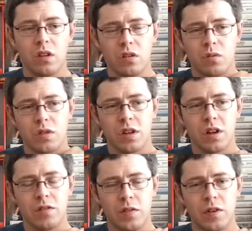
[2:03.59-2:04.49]
there was a
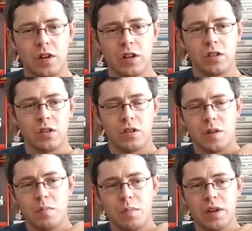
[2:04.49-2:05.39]
kind of a fairly
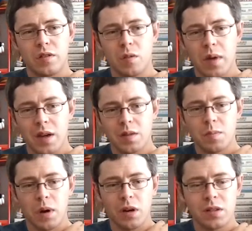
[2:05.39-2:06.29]
dirty beat up
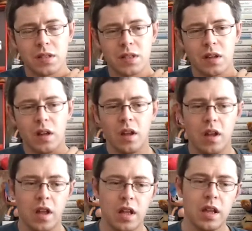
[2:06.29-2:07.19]
Xbox,
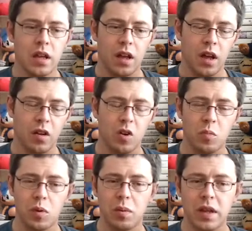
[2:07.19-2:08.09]
a
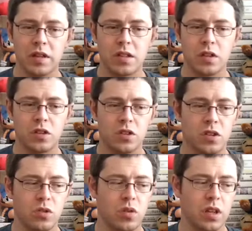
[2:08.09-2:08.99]
couple of PlayStation
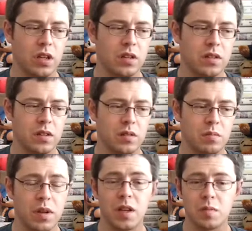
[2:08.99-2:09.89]
2 things
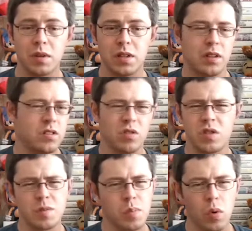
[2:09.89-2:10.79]
and PSP
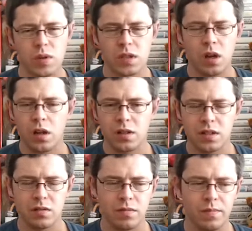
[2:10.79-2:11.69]
things, sports
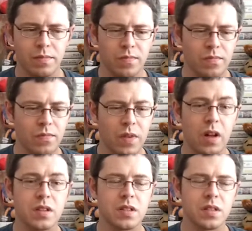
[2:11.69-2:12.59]
titles and
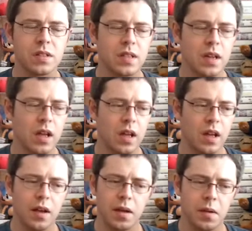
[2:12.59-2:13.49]
nonsense.
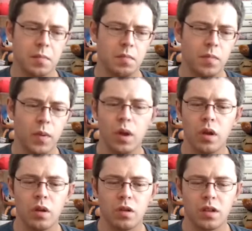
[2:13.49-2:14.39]
I
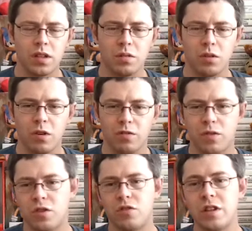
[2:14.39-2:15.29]
think they were looking
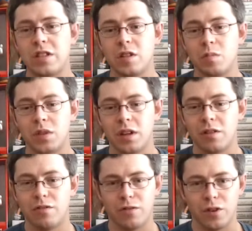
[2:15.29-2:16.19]
for 3
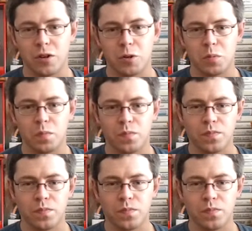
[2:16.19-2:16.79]
something for